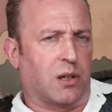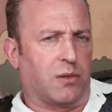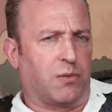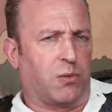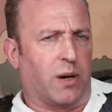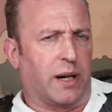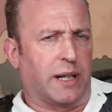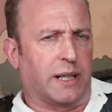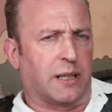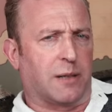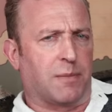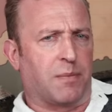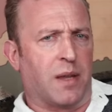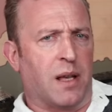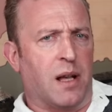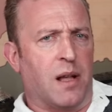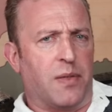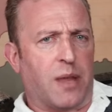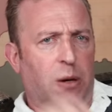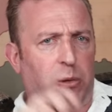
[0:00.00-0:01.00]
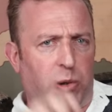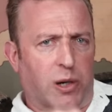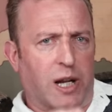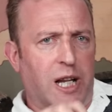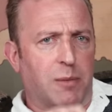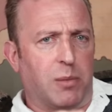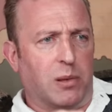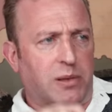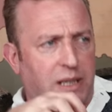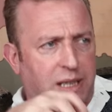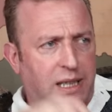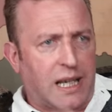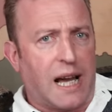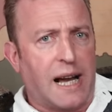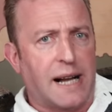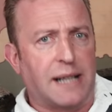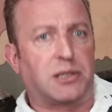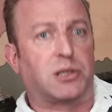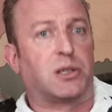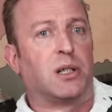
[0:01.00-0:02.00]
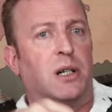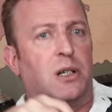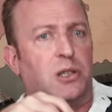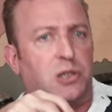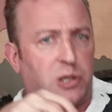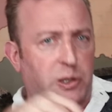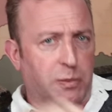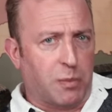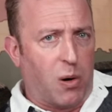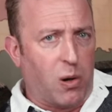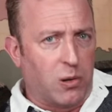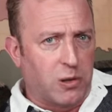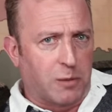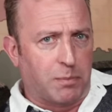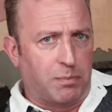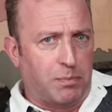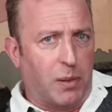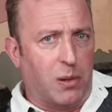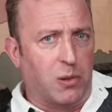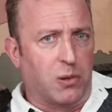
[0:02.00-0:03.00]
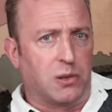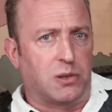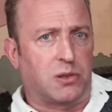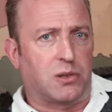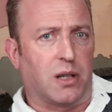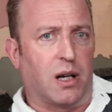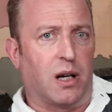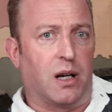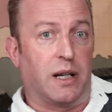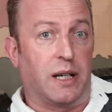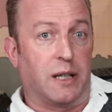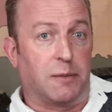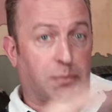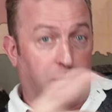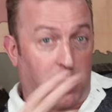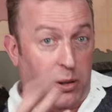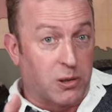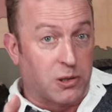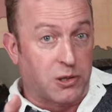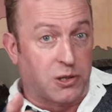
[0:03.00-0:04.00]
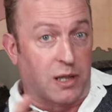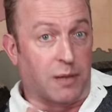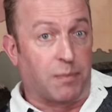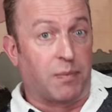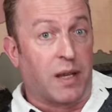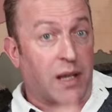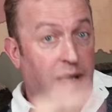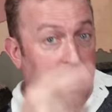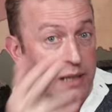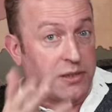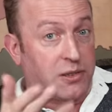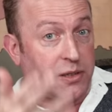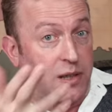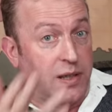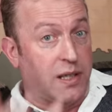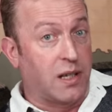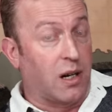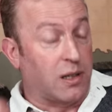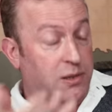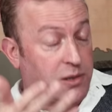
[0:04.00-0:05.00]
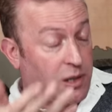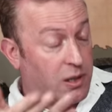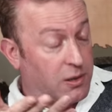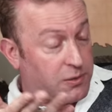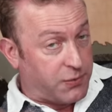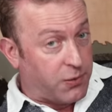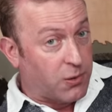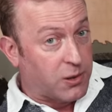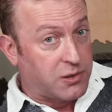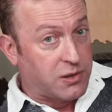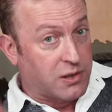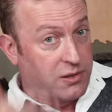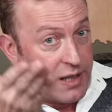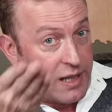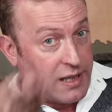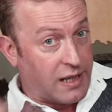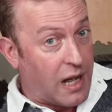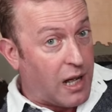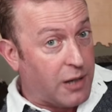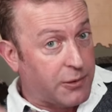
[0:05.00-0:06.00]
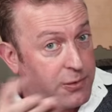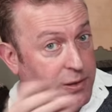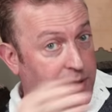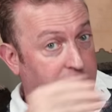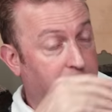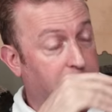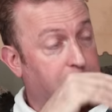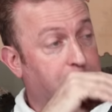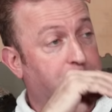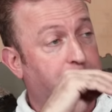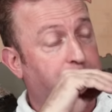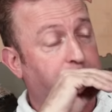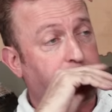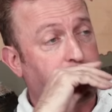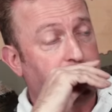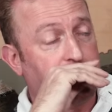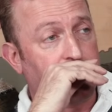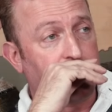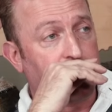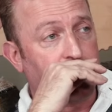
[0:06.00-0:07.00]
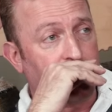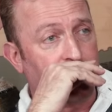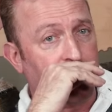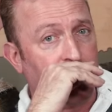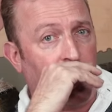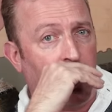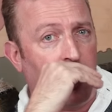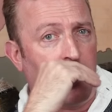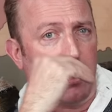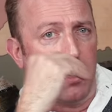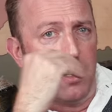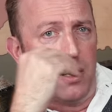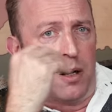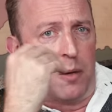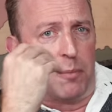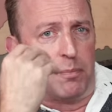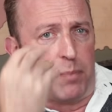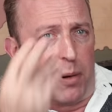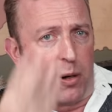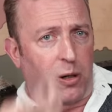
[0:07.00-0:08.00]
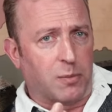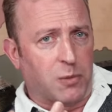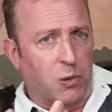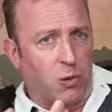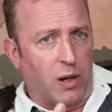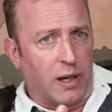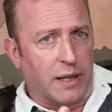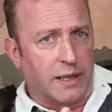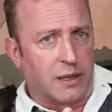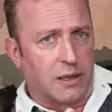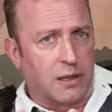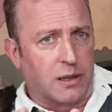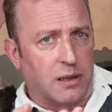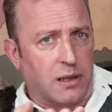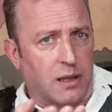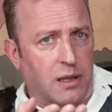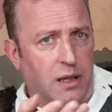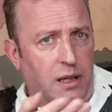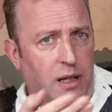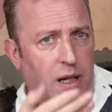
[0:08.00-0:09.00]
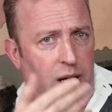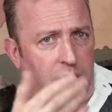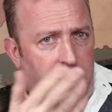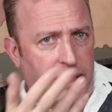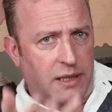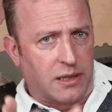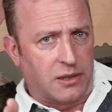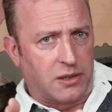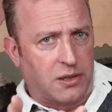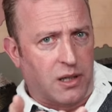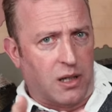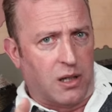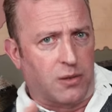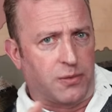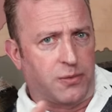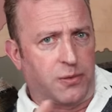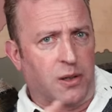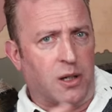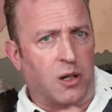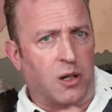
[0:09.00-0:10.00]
of wire that were able to catch smaller boats in Persia, as did the Entente forces in Africa. Barbed wire in itself